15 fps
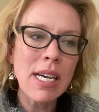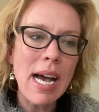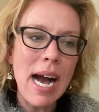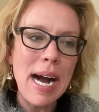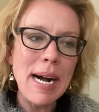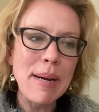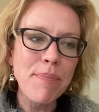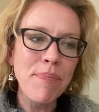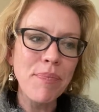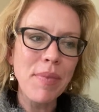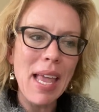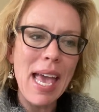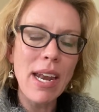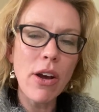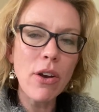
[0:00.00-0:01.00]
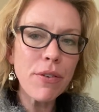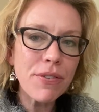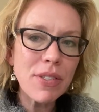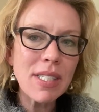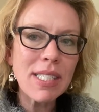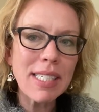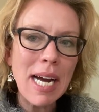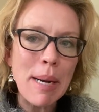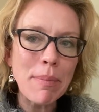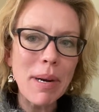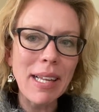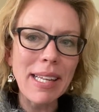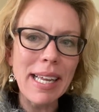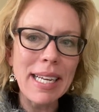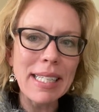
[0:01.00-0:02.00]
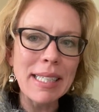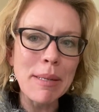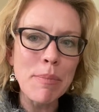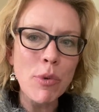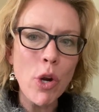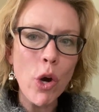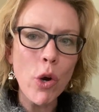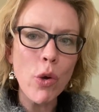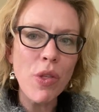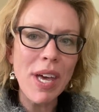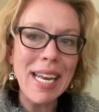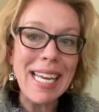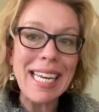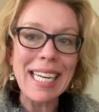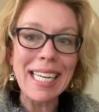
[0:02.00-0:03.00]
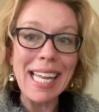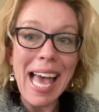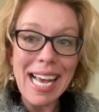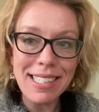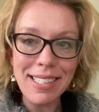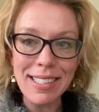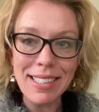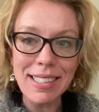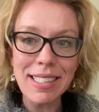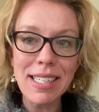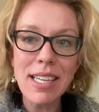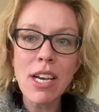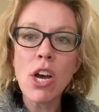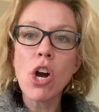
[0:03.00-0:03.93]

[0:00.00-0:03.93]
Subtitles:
And I often start by letting them know that in Latin,